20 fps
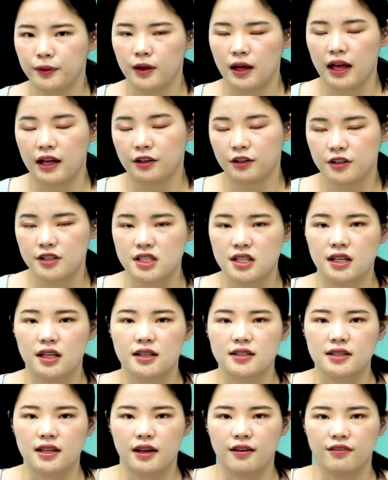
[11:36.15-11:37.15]
energy
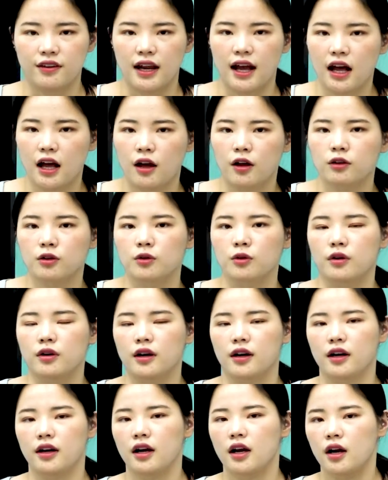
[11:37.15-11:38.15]
is given out
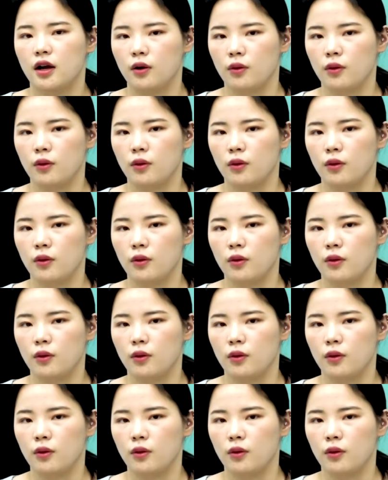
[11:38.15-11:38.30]
or